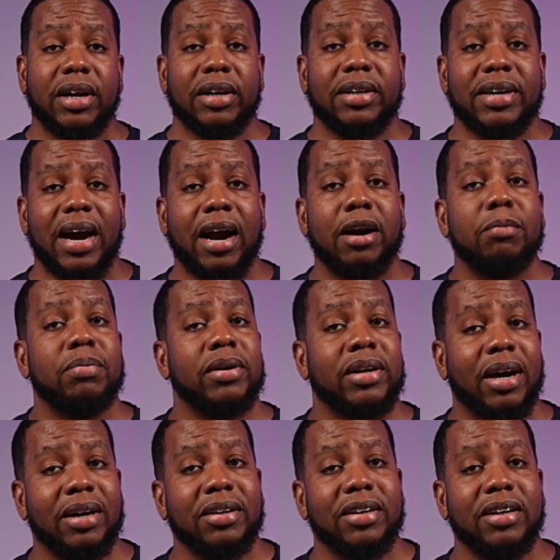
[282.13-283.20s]
the entire
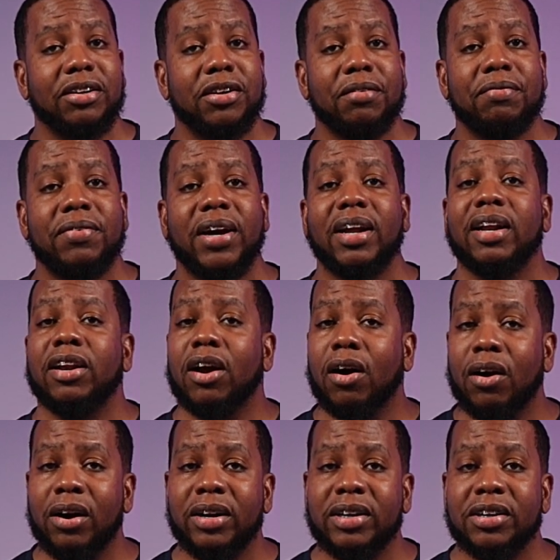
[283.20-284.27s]
production to fit an
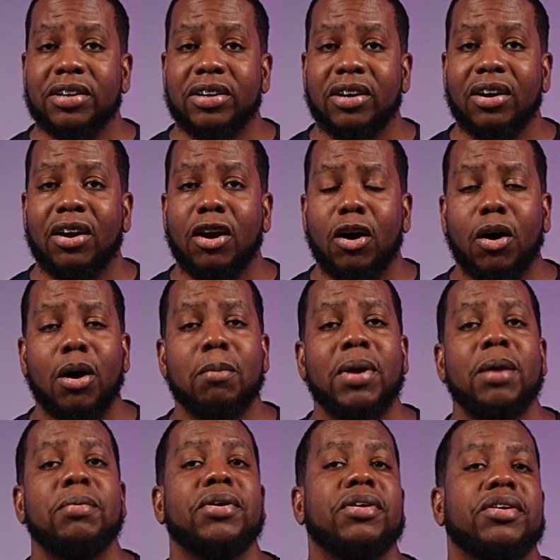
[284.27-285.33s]
artist? Or
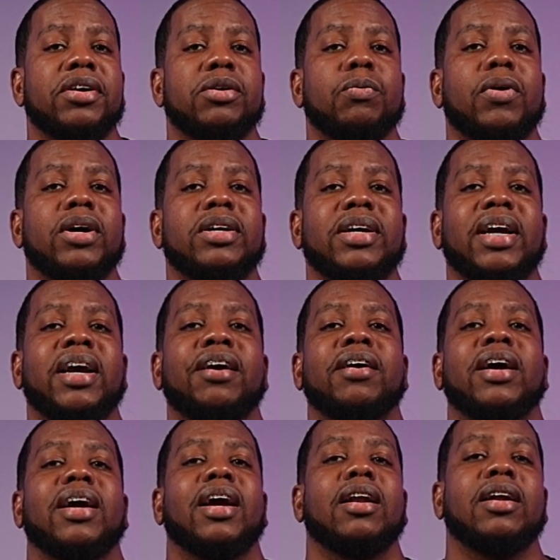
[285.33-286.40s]
maybe you just wanted to hear
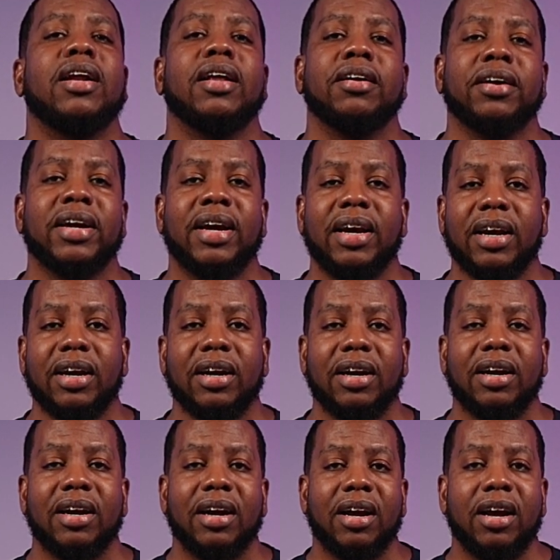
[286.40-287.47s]
it in another key.
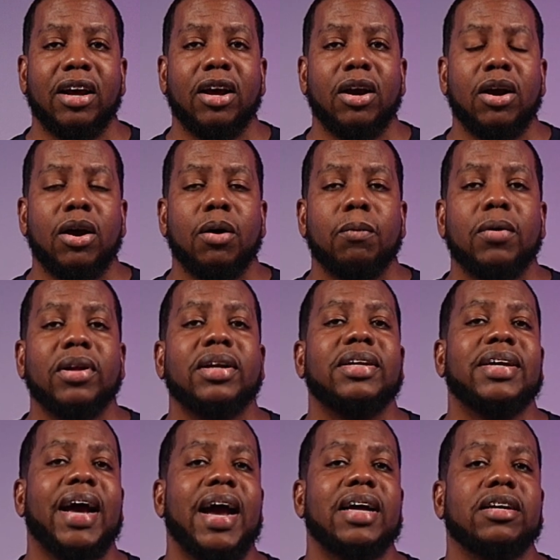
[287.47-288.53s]
Well, the
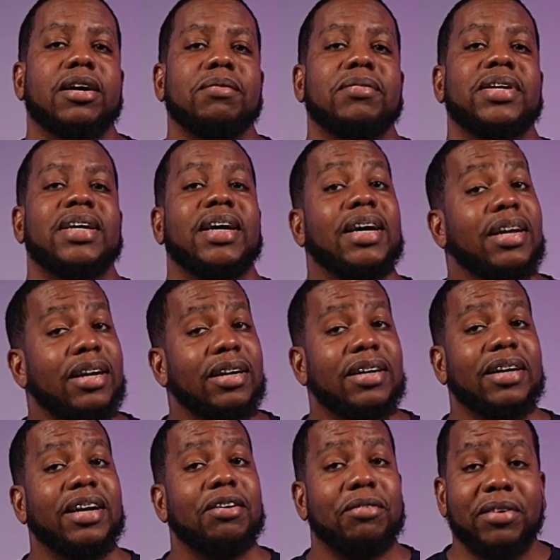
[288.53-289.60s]
task of
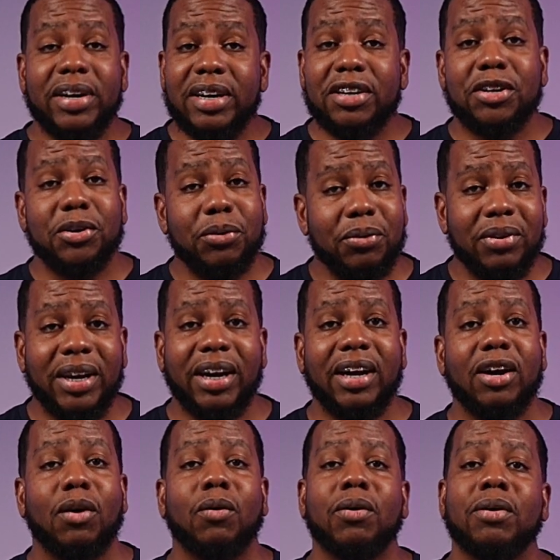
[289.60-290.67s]
tediously
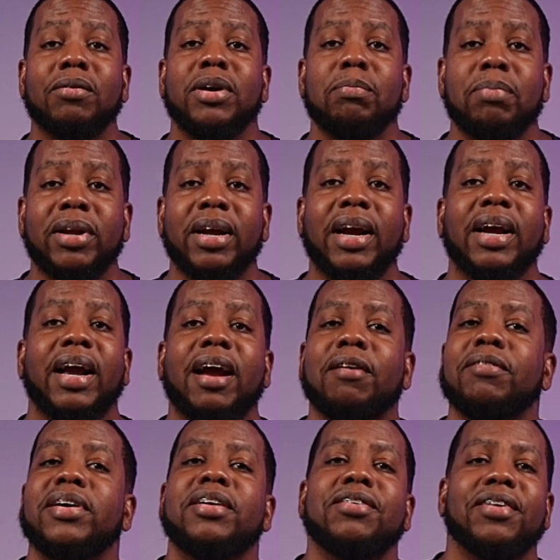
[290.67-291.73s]
retuning or replaying
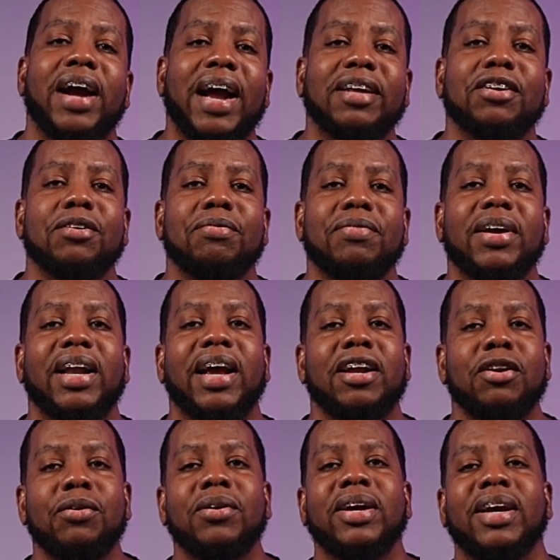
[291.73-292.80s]
every track to fit a
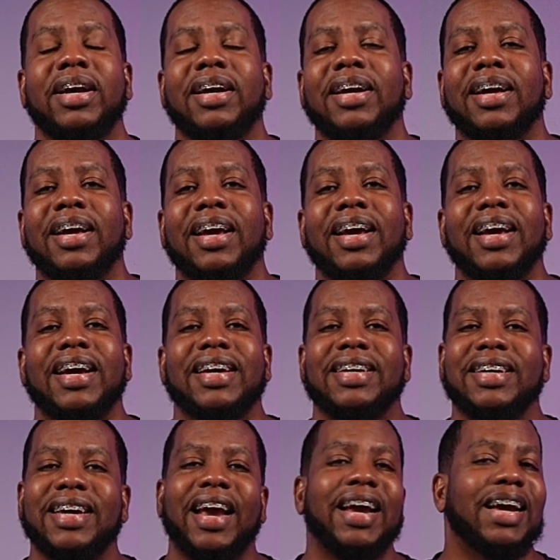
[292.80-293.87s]
new key is
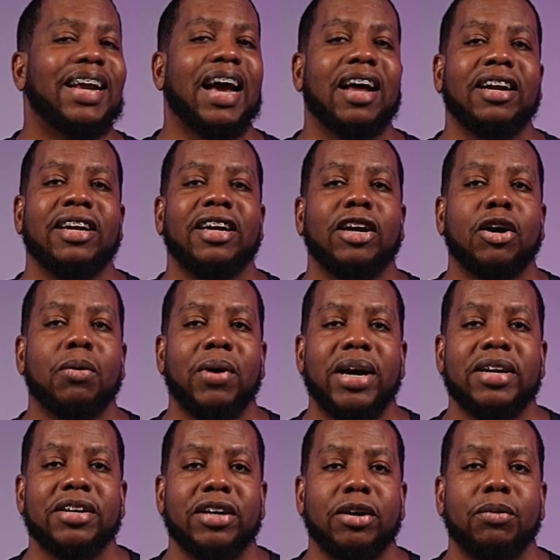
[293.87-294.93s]
taken out of the
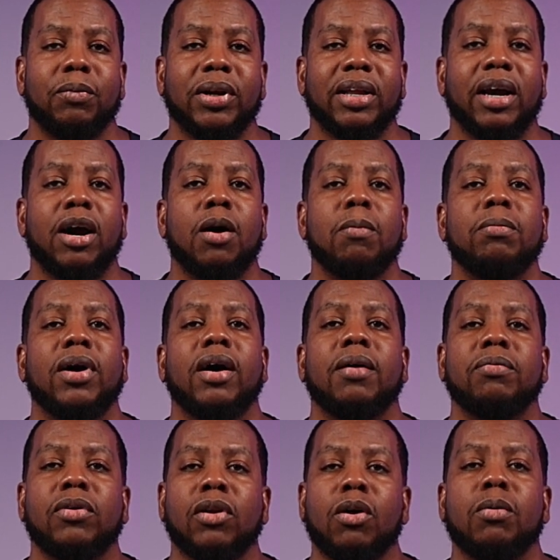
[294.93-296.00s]
equation with the help
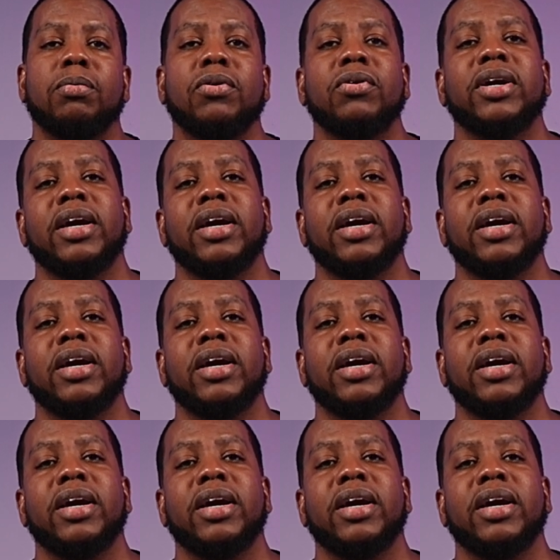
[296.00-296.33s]
of global